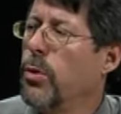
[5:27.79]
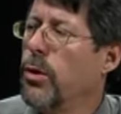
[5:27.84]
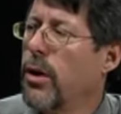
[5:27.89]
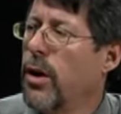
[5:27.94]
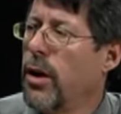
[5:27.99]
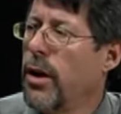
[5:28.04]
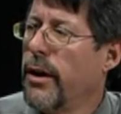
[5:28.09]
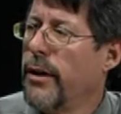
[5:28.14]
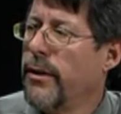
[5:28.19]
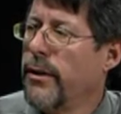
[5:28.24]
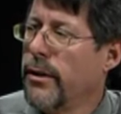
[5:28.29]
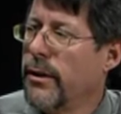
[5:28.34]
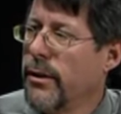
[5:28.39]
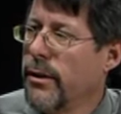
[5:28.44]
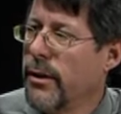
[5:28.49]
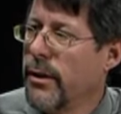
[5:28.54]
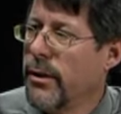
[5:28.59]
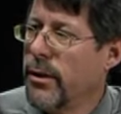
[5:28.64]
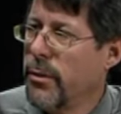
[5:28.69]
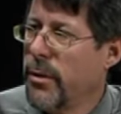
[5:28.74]
You were on
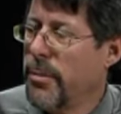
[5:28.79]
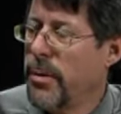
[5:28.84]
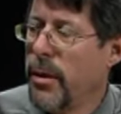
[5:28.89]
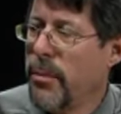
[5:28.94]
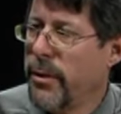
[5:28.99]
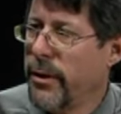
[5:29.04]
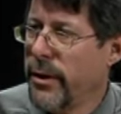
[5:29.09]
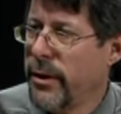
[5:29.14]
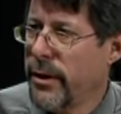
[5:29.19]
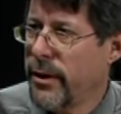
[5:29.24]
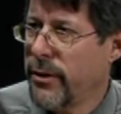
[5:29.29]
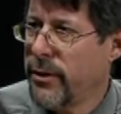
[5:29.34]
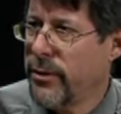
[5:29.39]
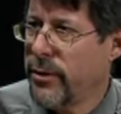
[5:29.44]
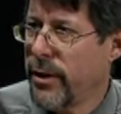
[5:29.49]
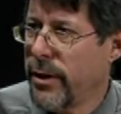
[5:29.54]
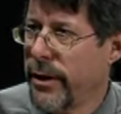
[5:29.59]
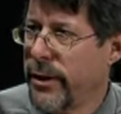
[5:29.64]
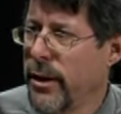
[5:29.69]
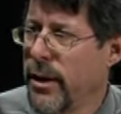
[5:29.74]
the Republican
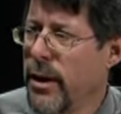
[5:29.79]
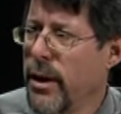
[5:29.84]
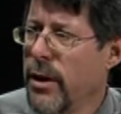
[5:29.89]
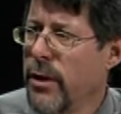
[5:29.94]
side.